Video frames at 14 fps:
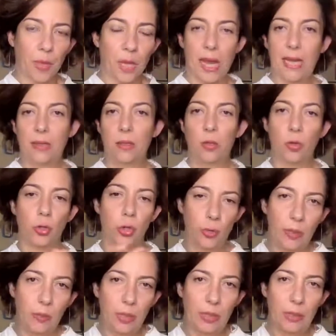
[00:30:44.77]
and Saudi
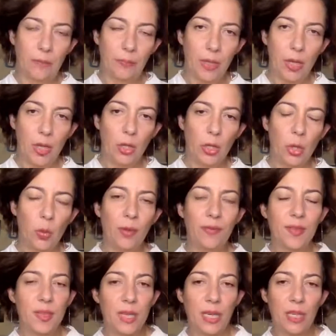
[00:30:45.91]
Arabia. You know, we've
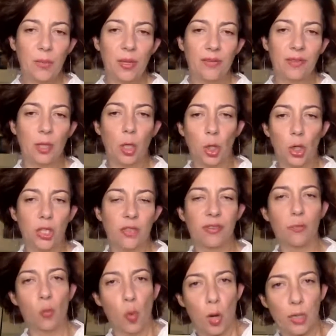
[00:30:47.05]
seen a bit of a lurch
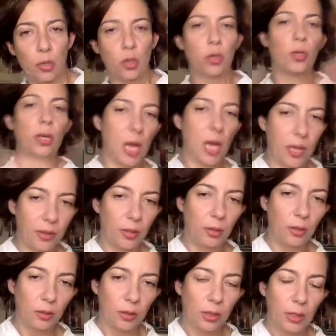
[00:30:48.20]
from one to the
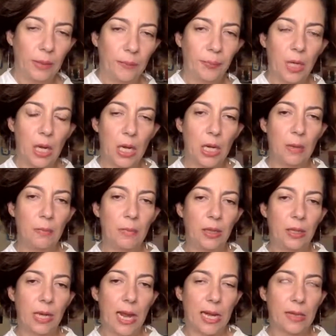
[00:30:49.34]
other in
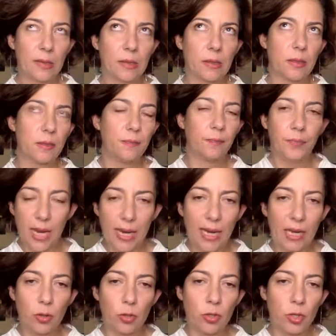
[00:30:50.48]
the last
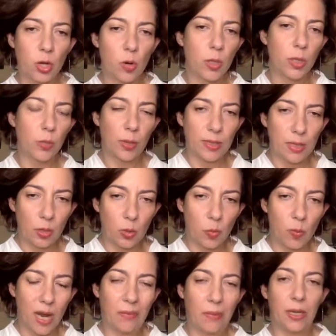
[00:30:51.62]
decade or so under President
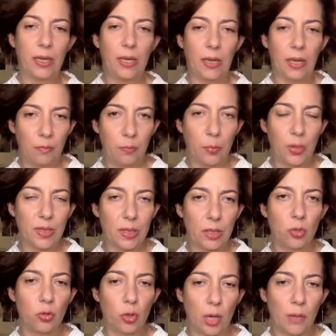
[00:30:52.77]
Obama and then
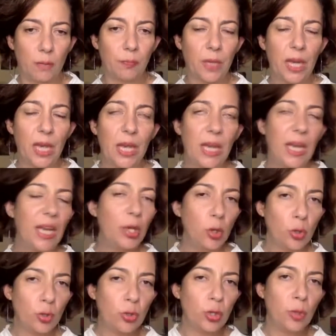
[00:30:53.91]
President Trump. It
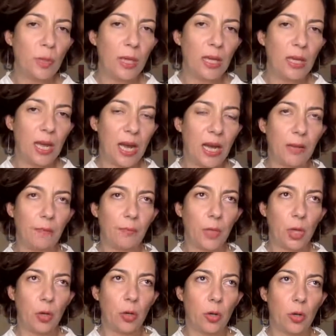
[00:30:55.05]
used to be that,
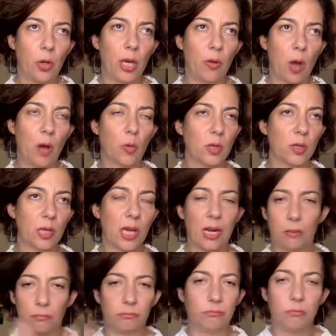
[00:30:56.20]
you know, Iran was, and
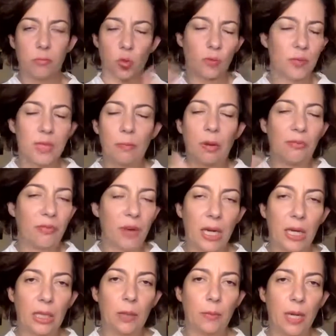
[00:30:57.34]
I'm simplifying
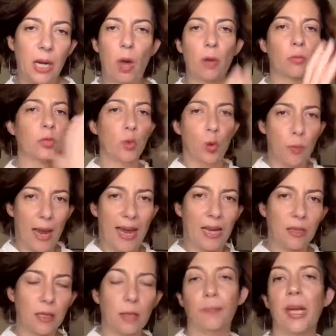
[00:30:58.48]
a little bit, Iran was all
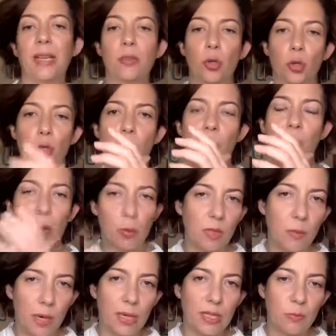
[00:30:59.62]
bad and Saudi Arabia was
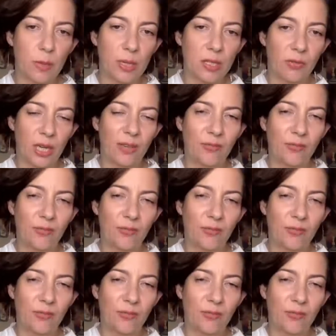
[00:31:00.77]
America's best friend